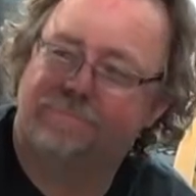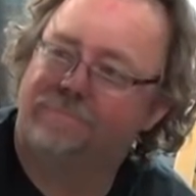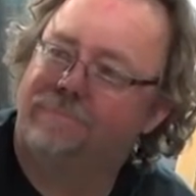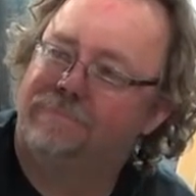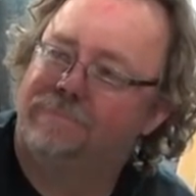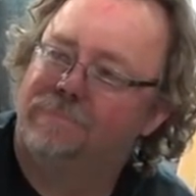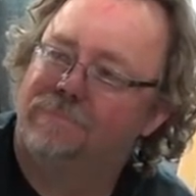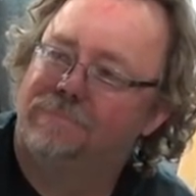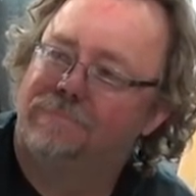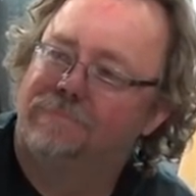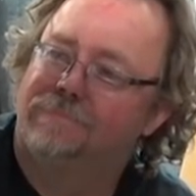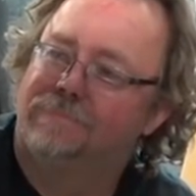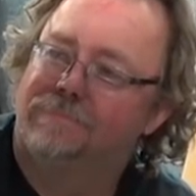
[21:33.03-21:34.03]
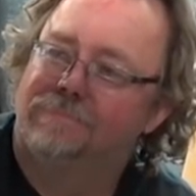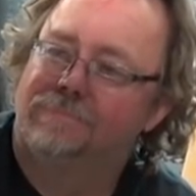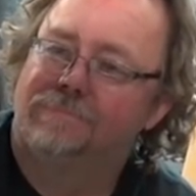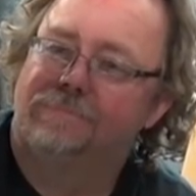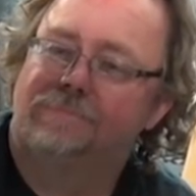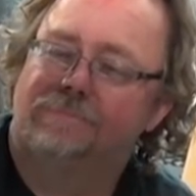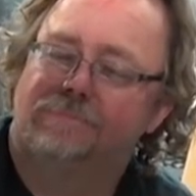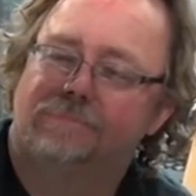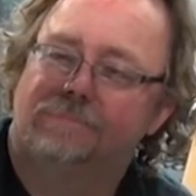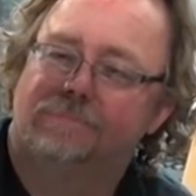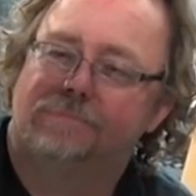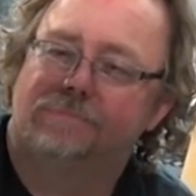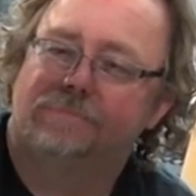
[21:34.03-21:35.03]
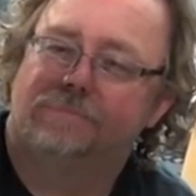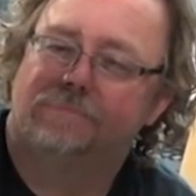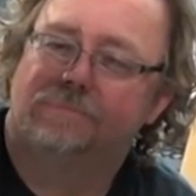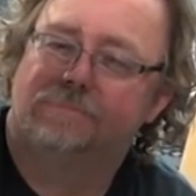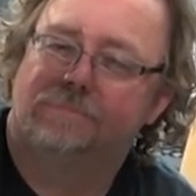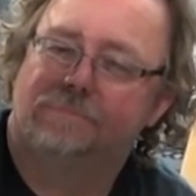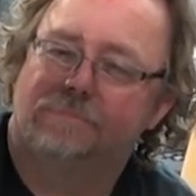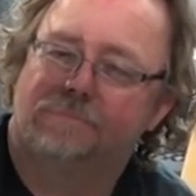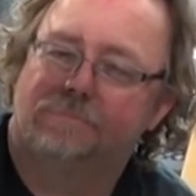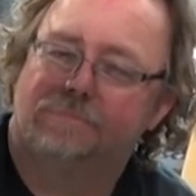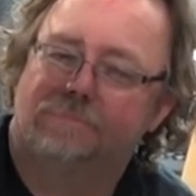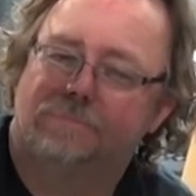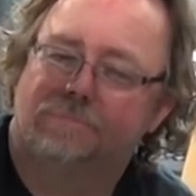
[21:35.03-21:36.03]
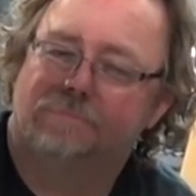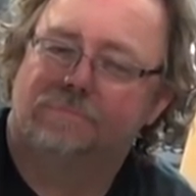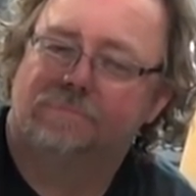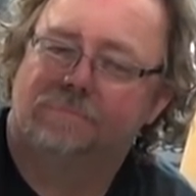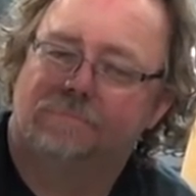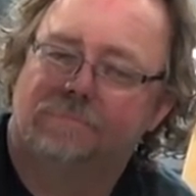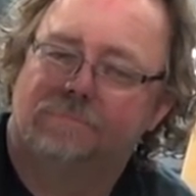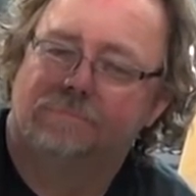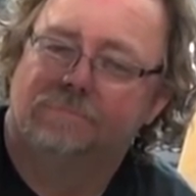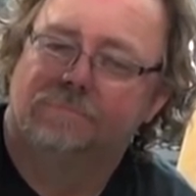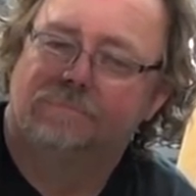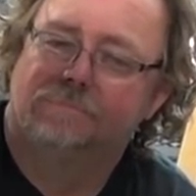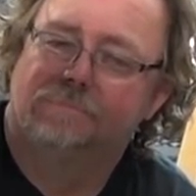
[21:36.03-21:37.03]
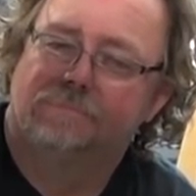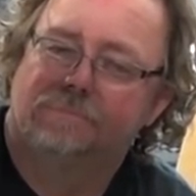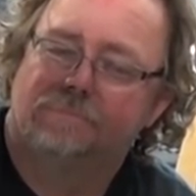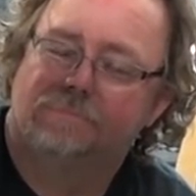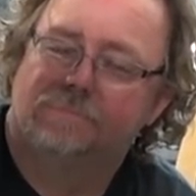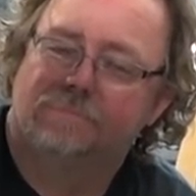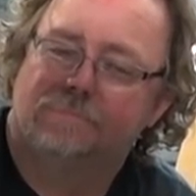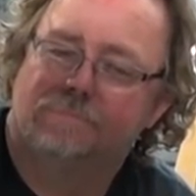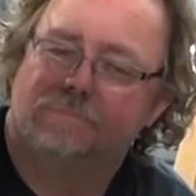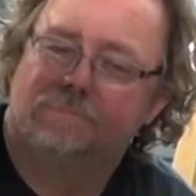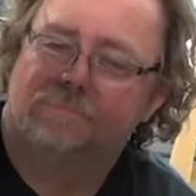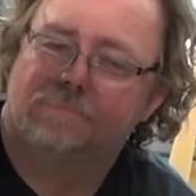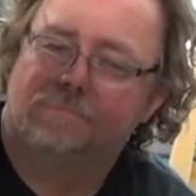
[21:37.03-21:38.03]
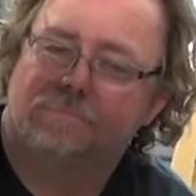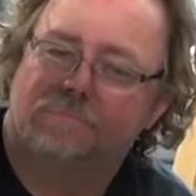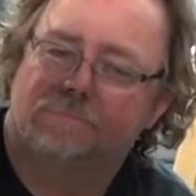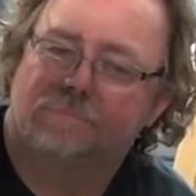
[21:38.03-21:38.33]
(silent)